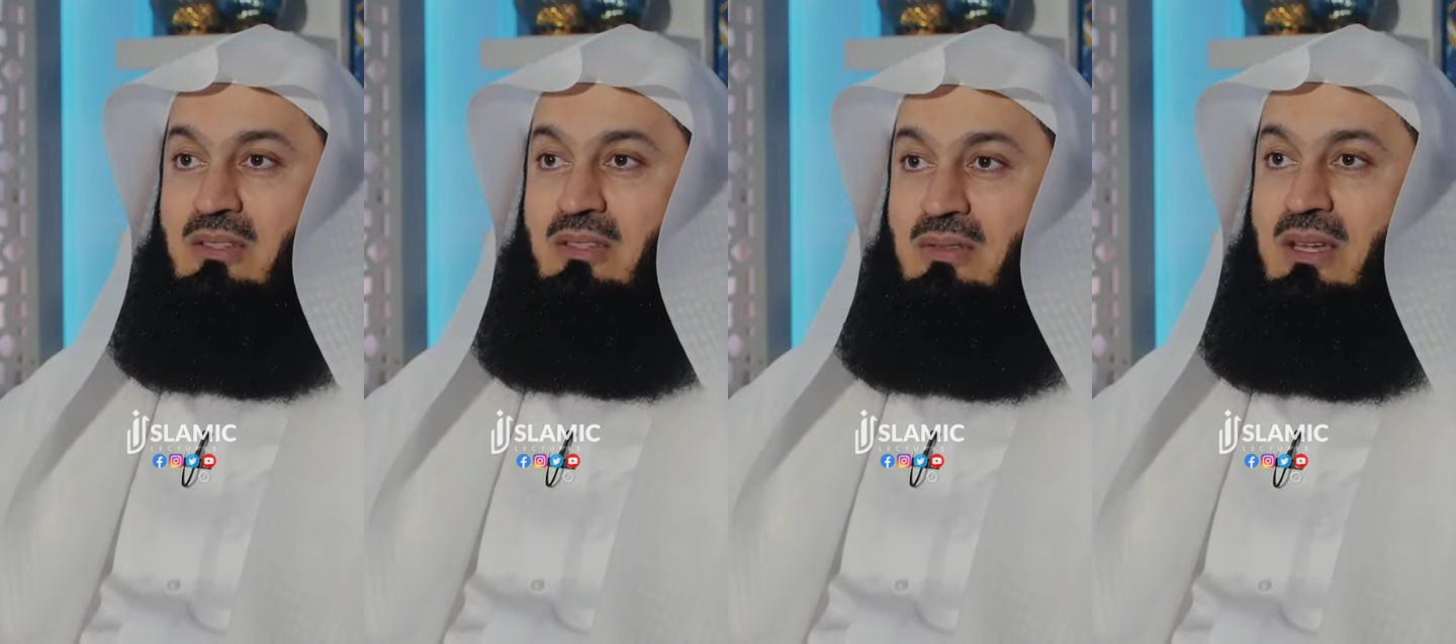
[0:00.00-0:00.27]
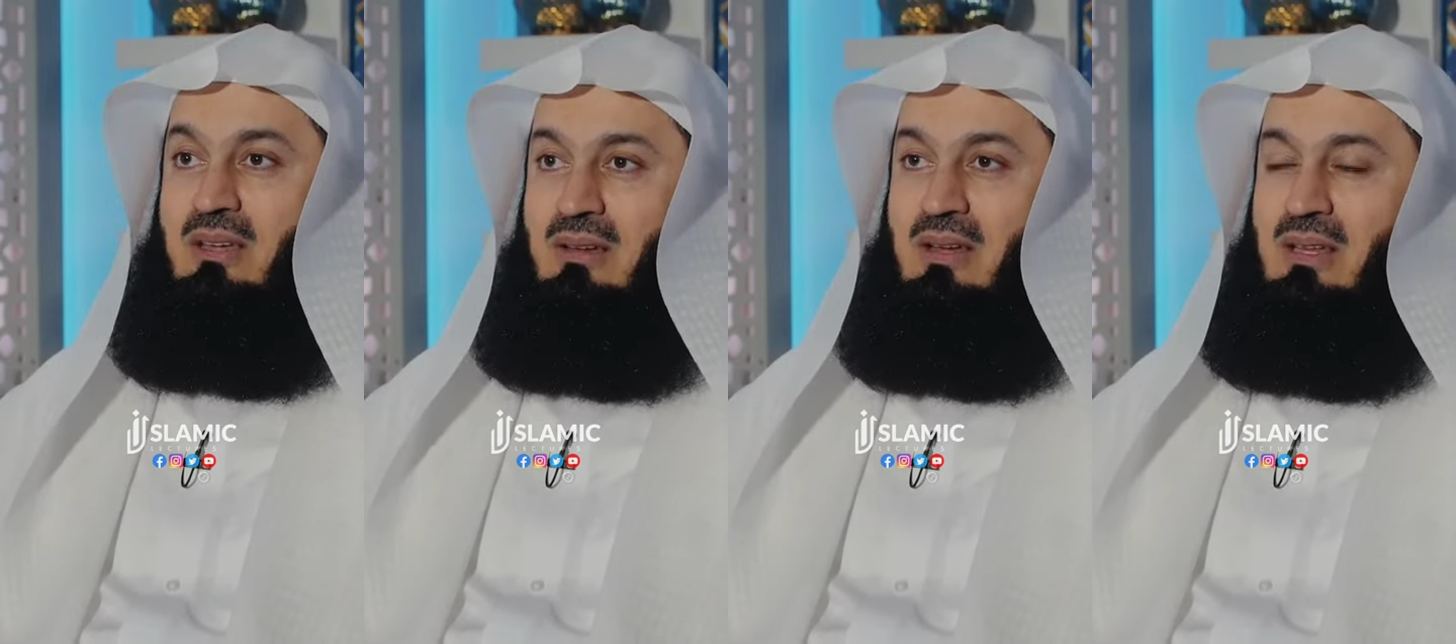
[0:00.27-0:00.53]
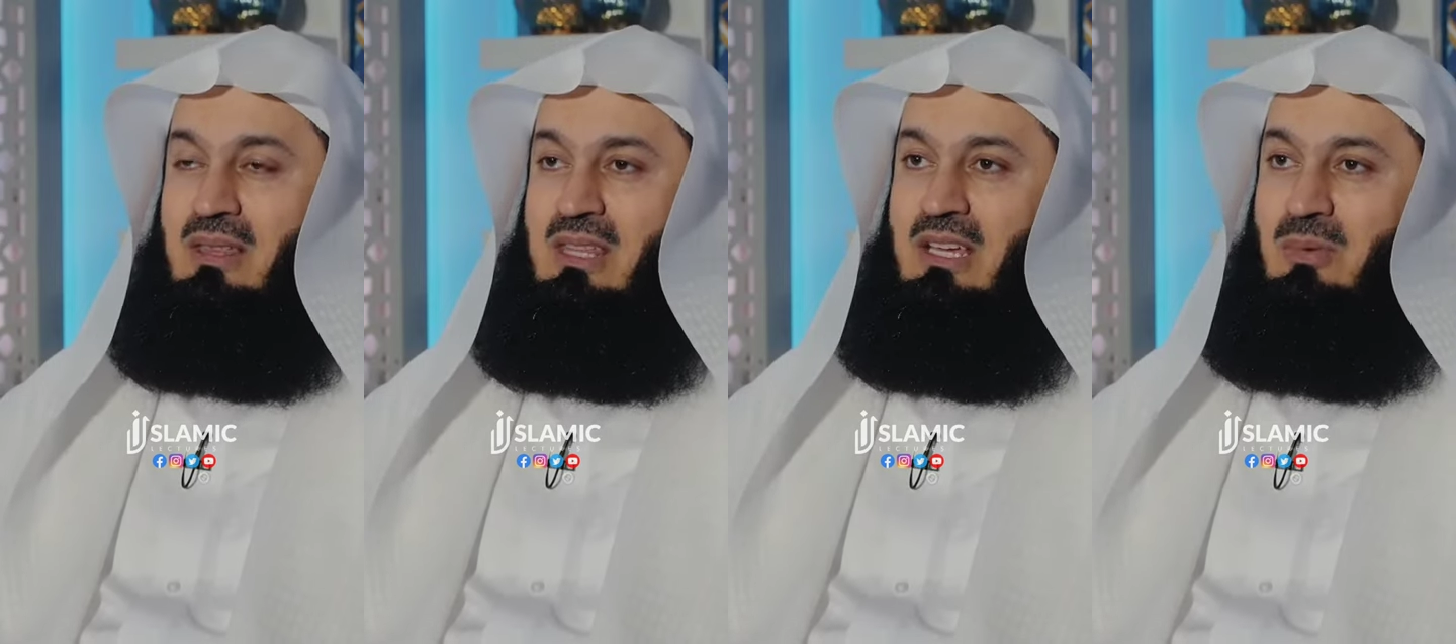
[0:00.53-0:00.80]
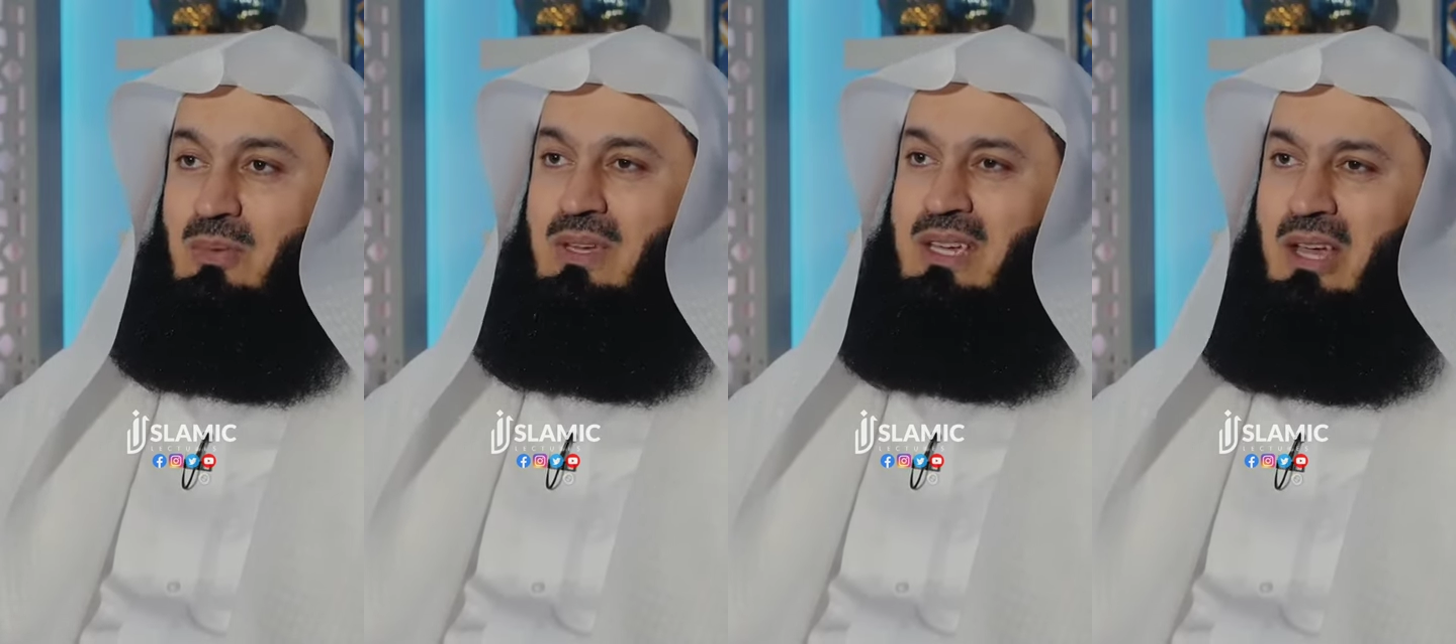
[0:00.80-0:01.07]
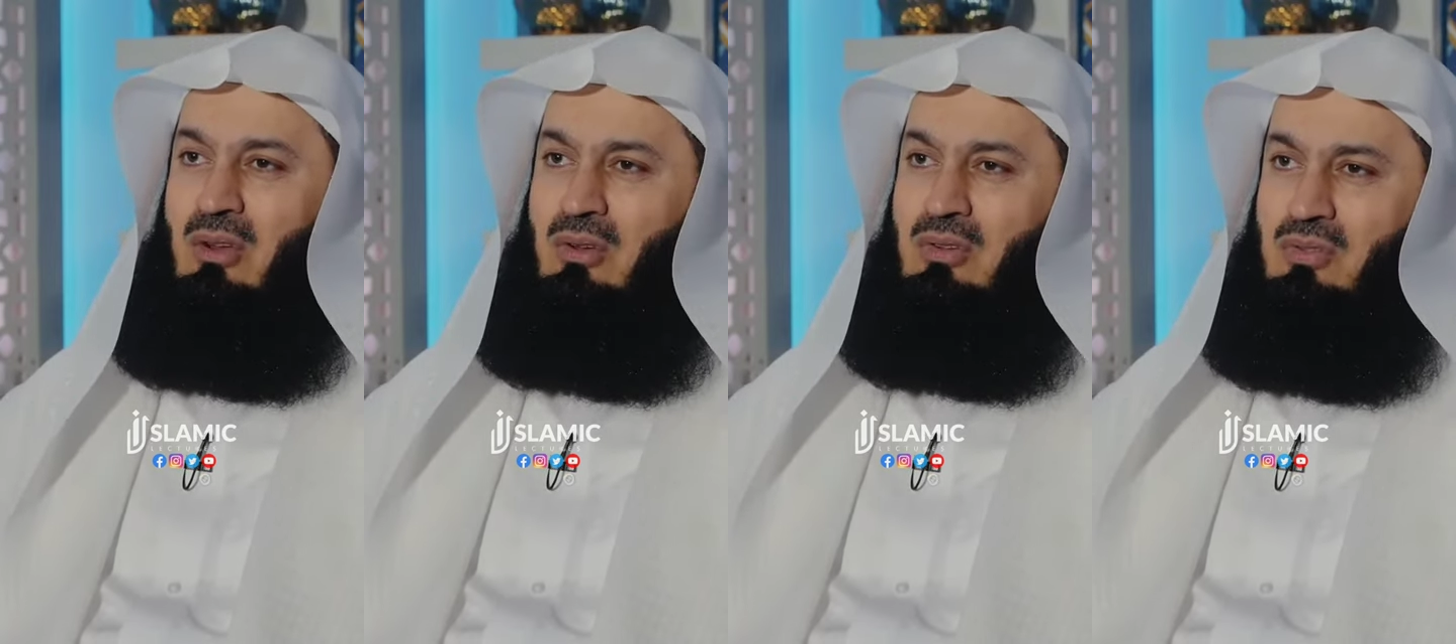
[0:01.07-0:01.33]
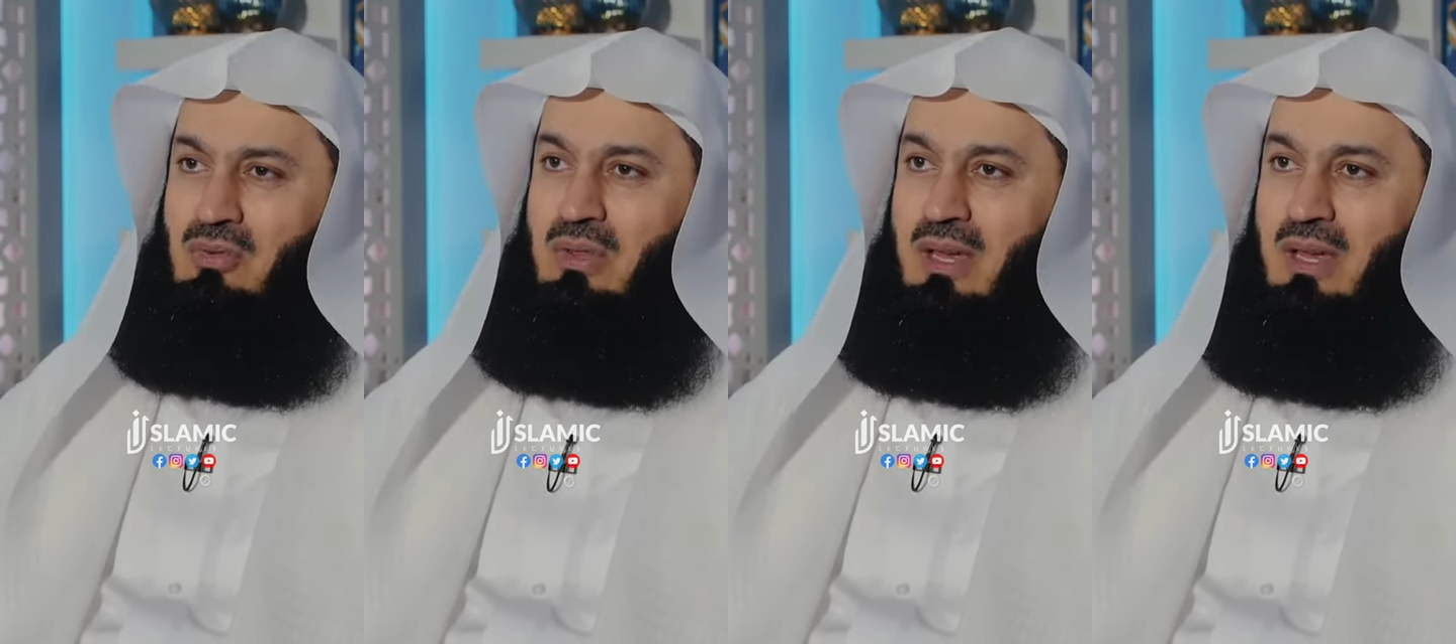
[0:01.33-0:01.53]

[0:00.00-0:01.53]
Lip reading: do they really think we cannot do